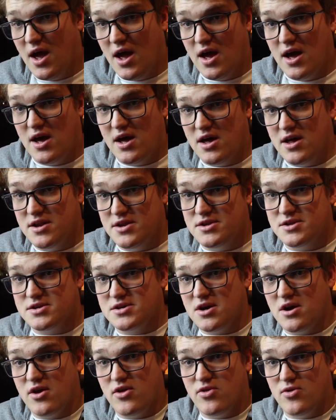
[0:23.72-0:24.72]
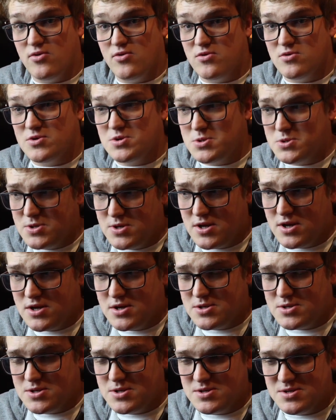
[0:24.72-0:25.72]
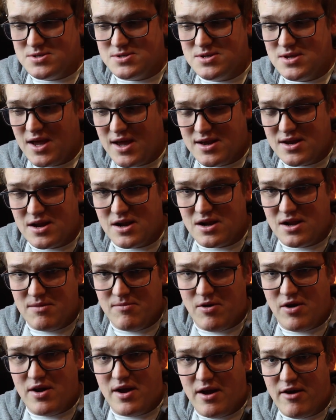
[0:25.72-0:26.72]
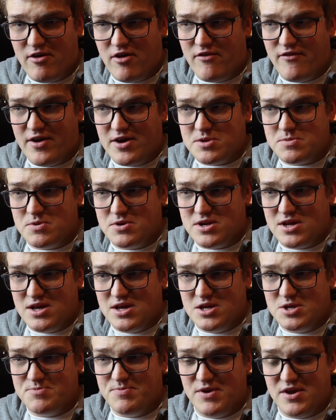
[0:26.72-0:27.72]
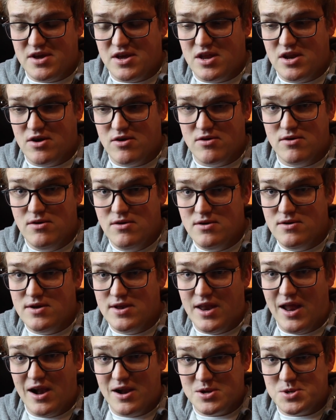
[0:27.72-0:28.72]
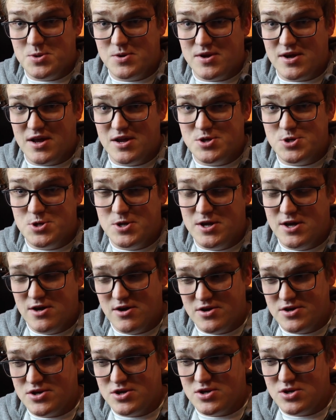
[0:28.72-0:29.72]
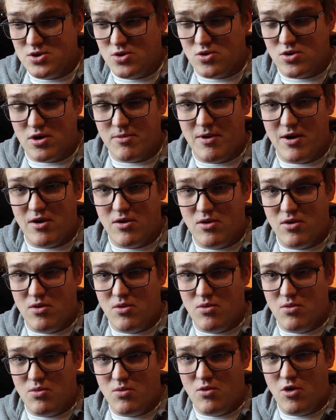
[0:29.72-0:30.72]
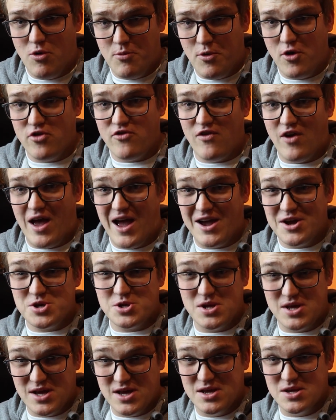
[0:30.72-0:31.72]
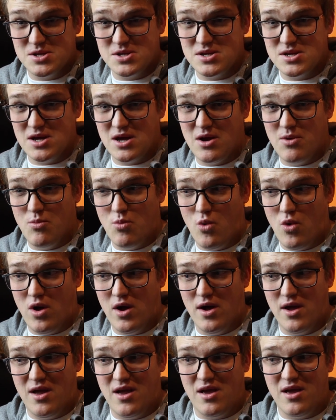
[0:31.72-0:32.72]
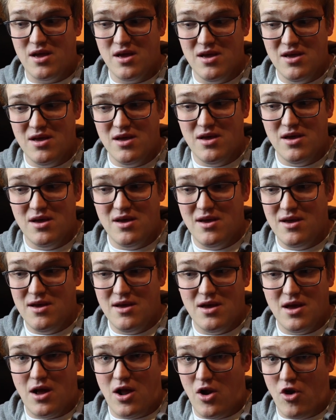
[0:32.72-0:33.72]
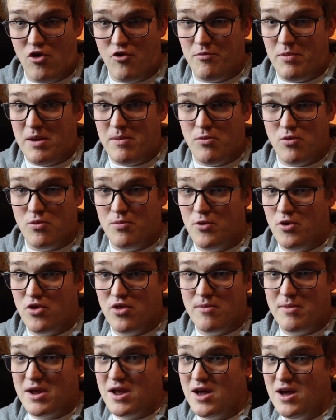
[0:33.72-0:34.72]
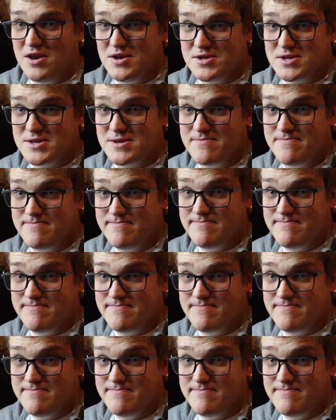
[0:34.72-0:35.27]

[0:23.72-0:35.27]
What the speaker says: And I thought, seeing as this is technically my area of expertise, being, an electronic engineer, I'd talk about what a Mosfet actually is and why a lot of people put them in guns.